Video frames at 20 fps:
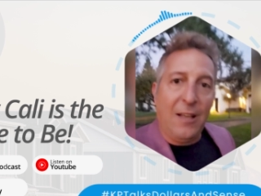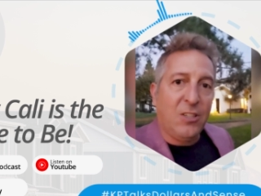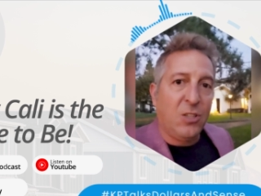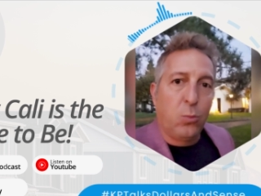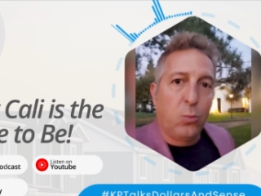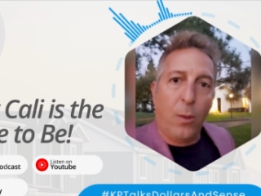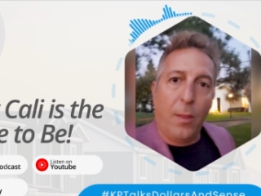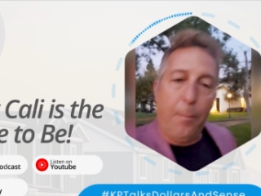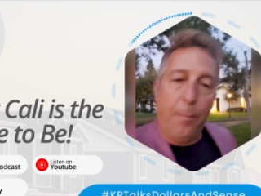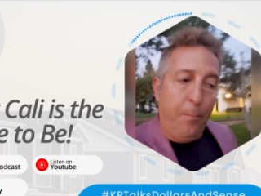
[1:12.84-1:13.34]

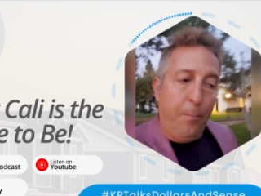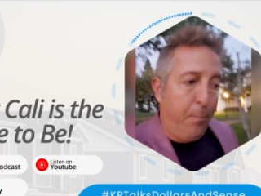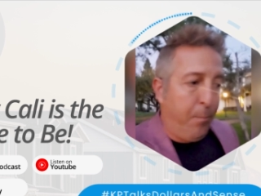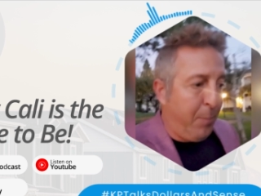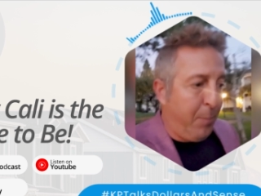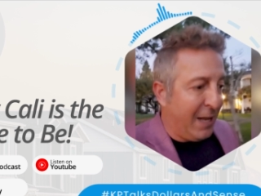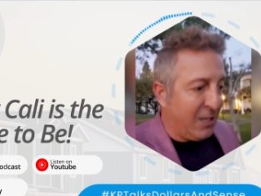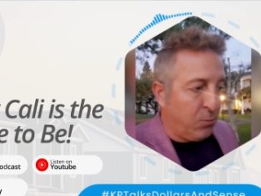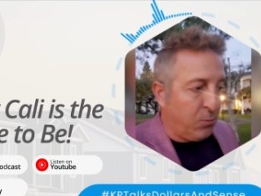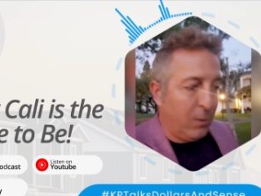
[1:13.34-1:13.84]
is one of the
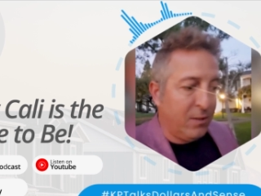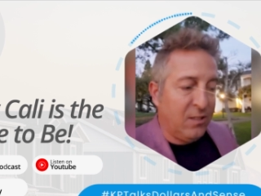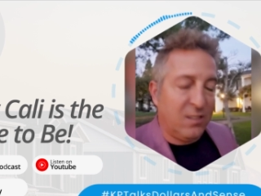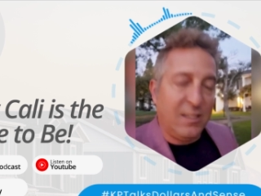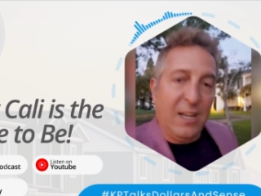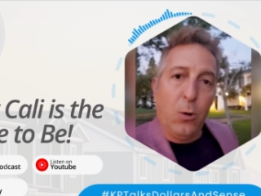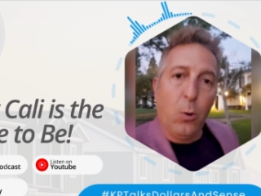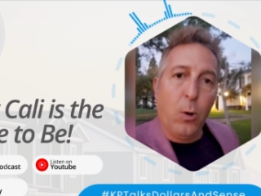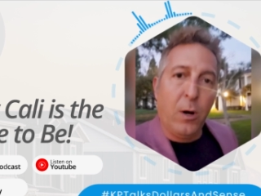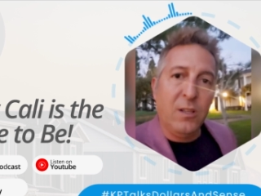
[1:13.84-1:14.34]
best run
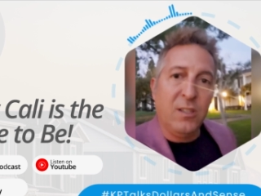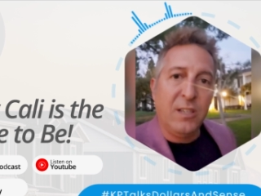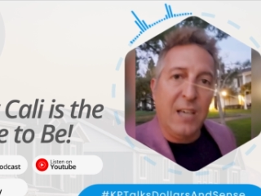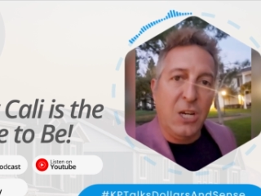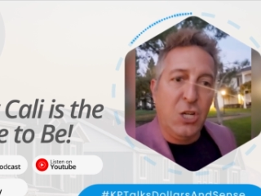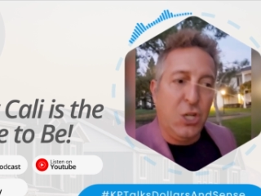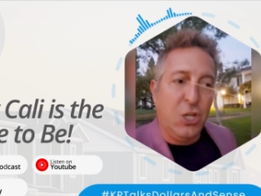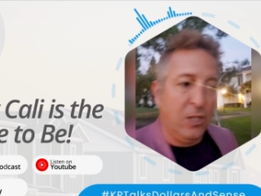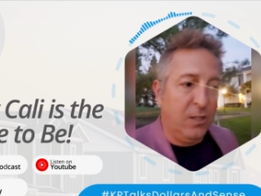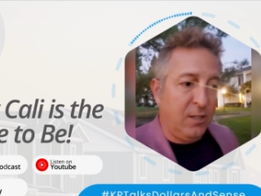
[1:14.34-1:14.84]
state
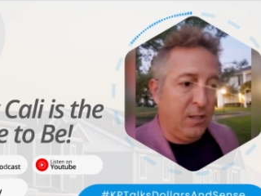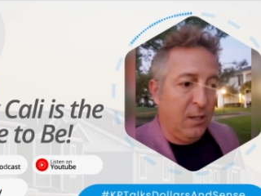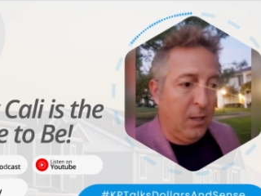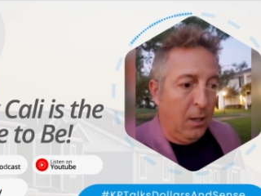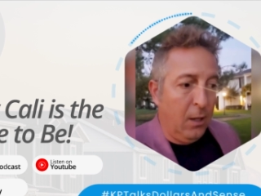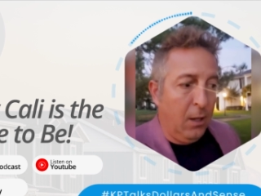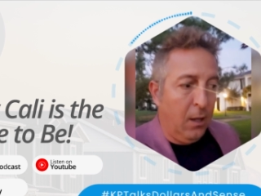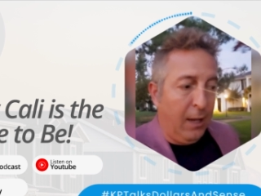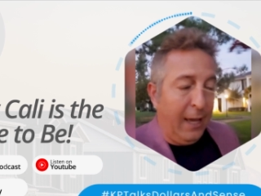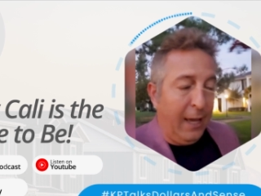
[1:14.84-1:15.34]
organizations.
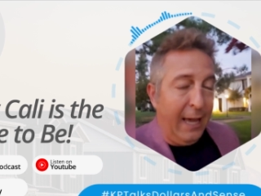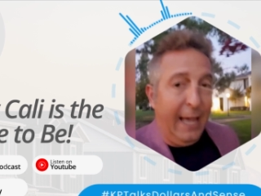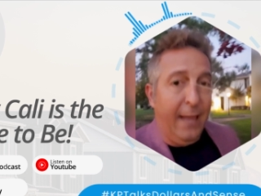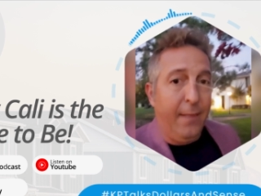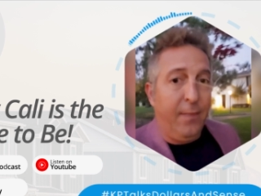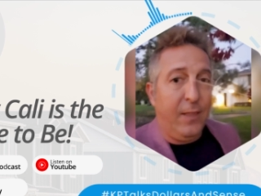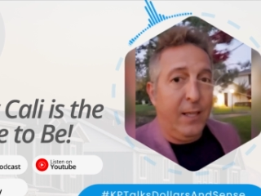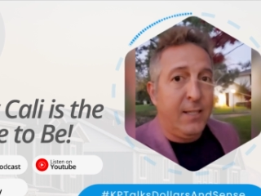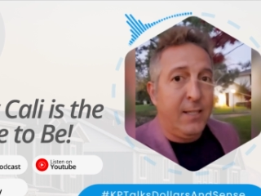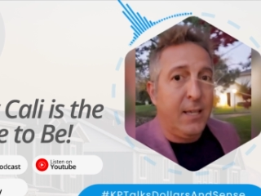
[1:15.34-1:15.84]

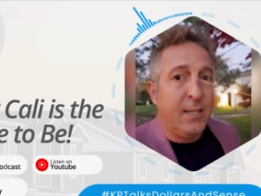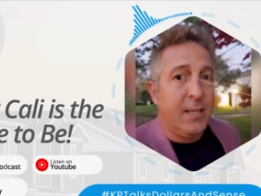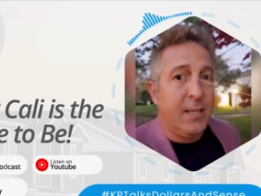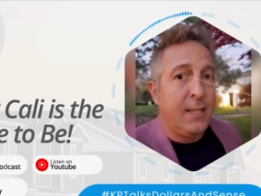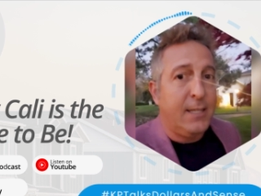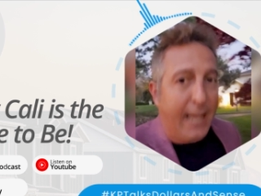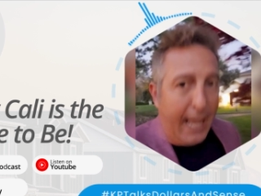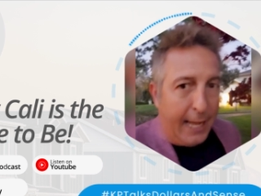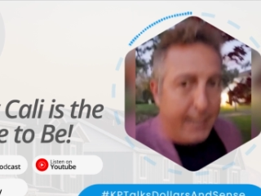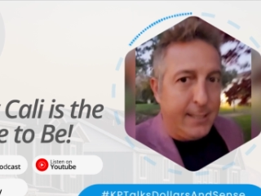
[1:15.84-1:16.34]
And this is a
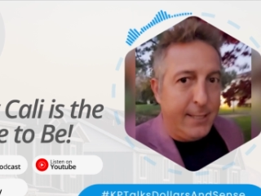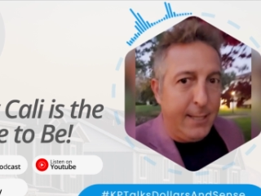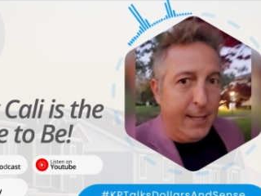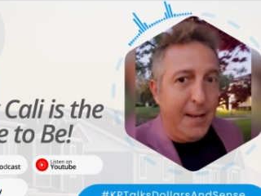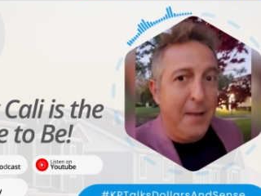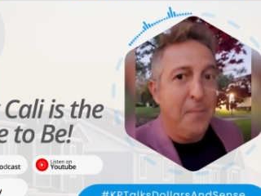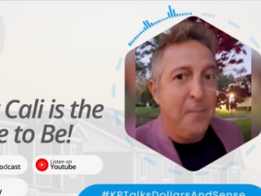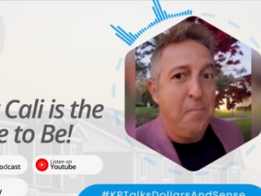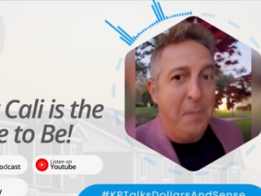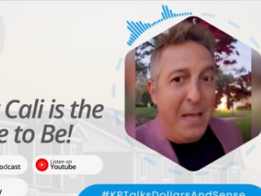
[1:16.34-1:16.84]

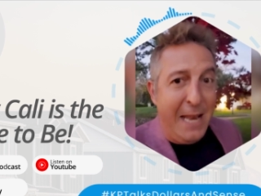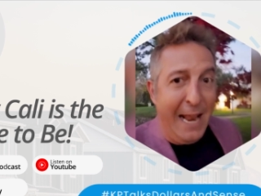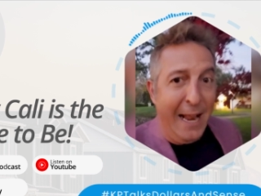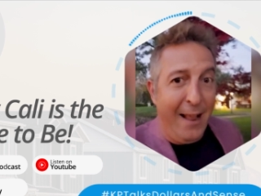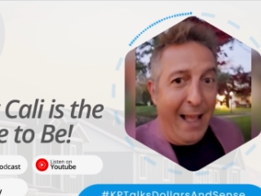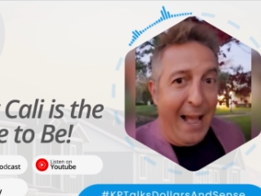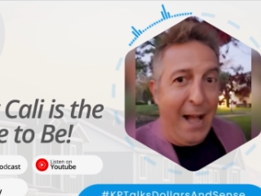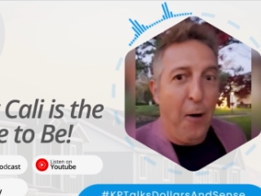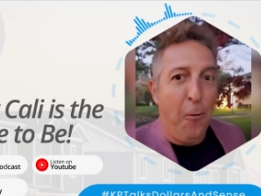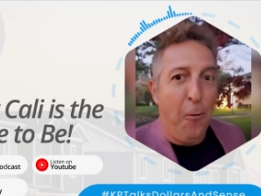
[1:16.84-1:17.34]
Texan
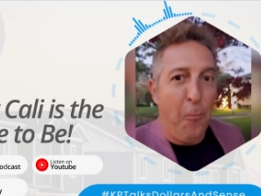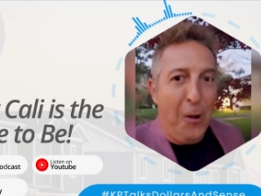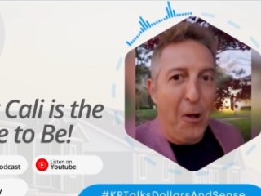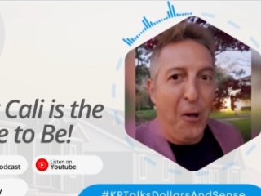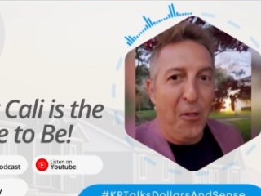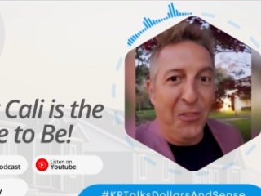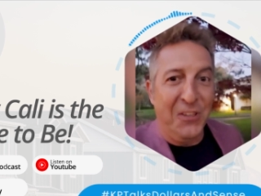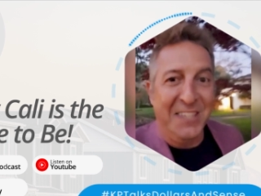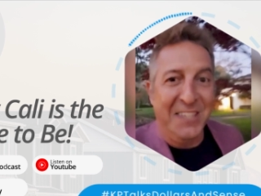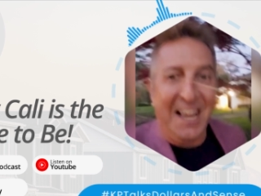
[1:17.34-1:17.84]
admitting how
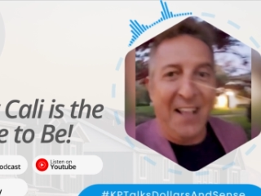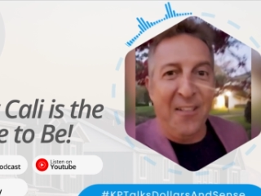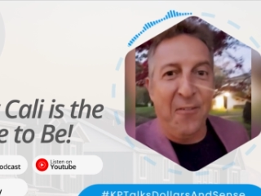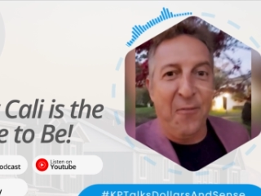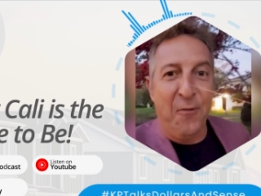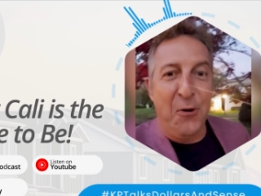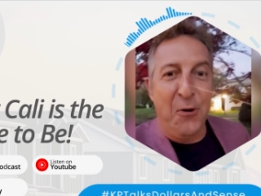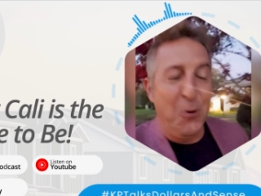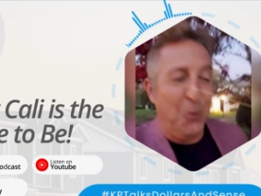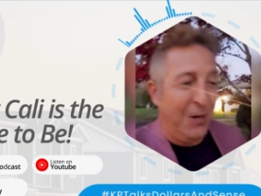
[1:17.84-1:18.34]
well this
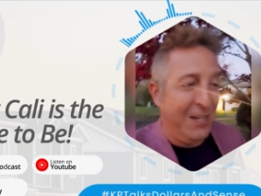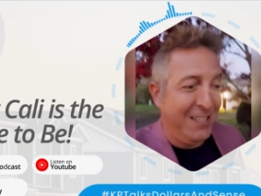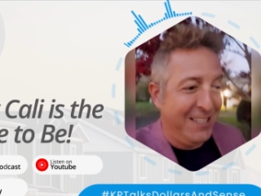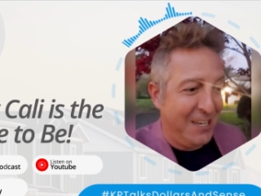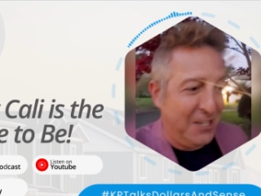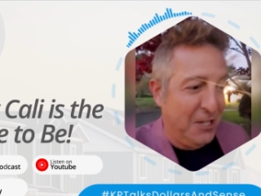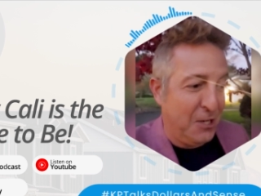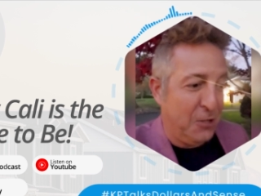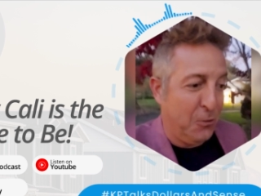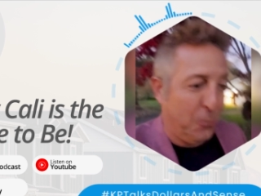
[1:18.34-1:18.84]
California
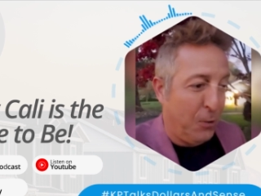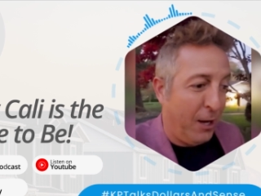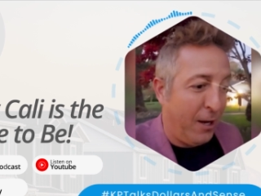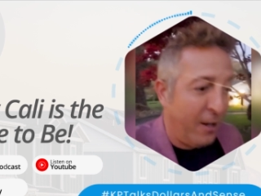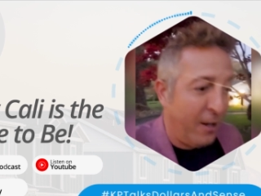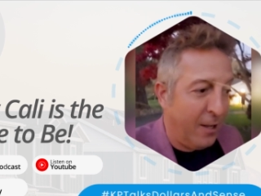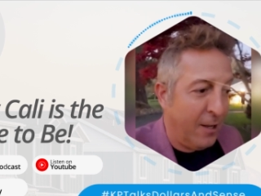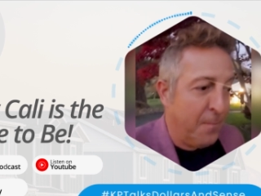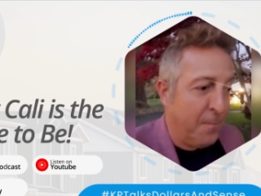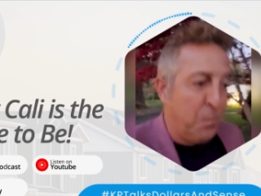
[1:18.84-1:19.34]
organization is run.
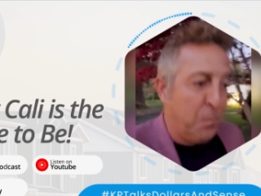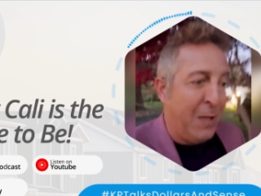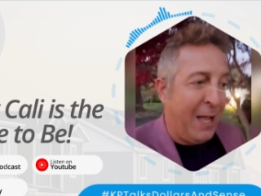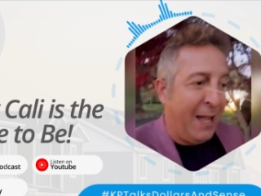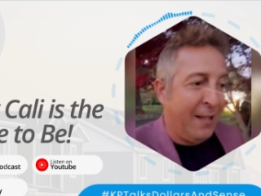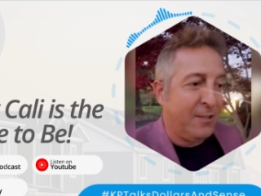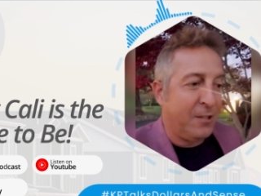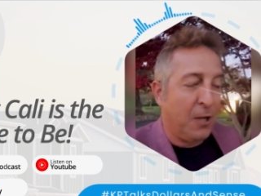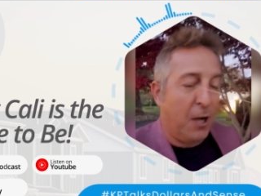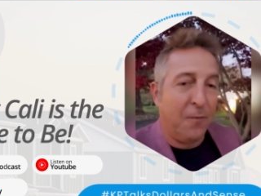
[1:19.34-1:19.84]

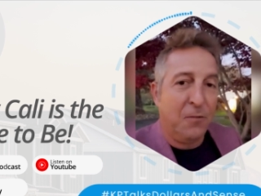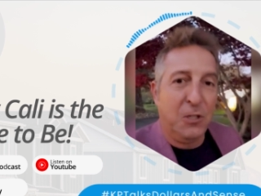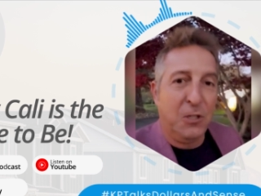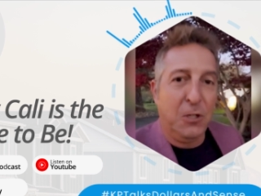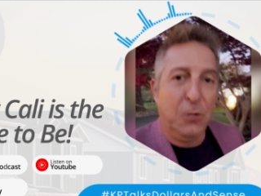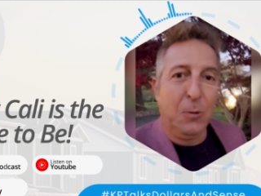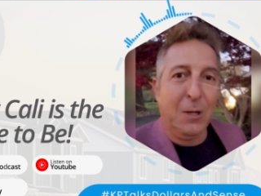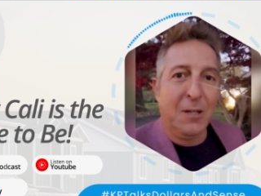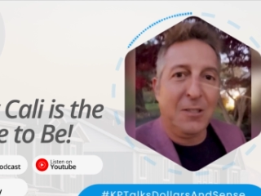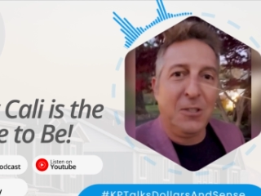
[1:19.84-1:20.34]
Hats off
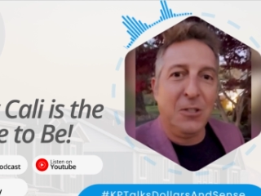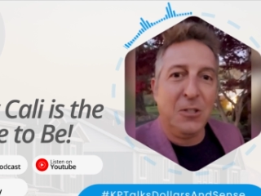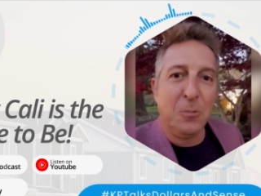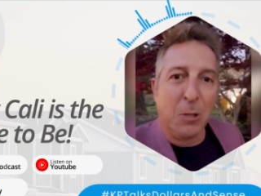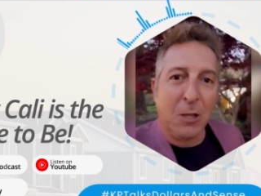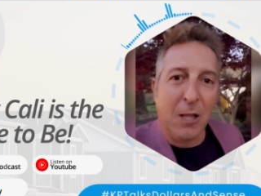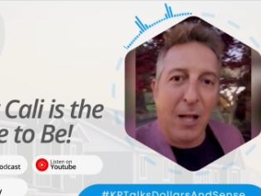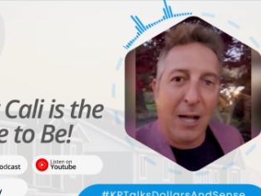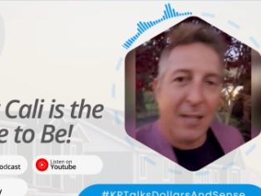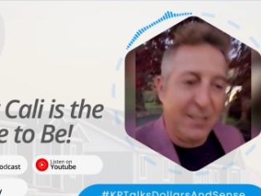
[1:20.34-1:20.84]
to uh, Susan
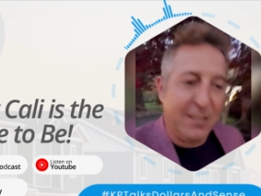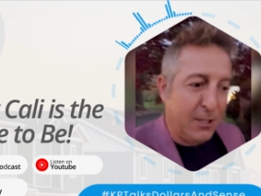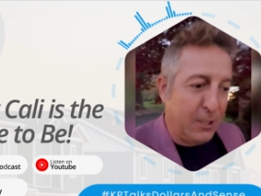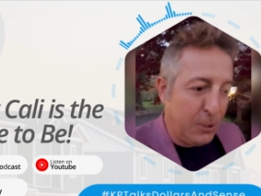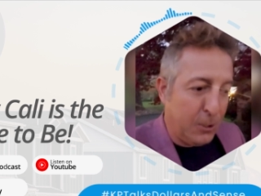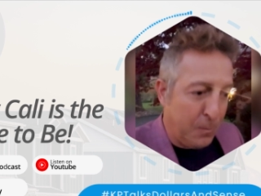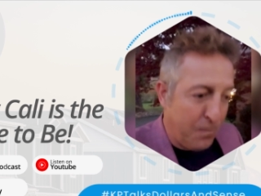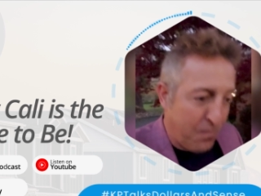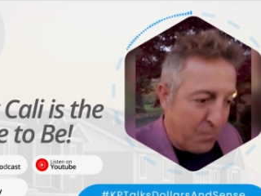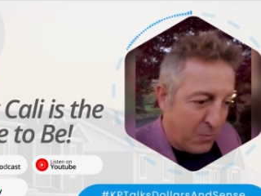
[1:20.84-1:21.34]

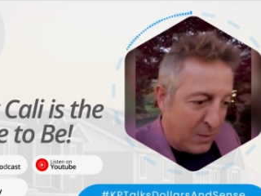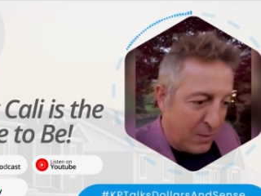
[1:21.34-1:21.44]
Milazzo,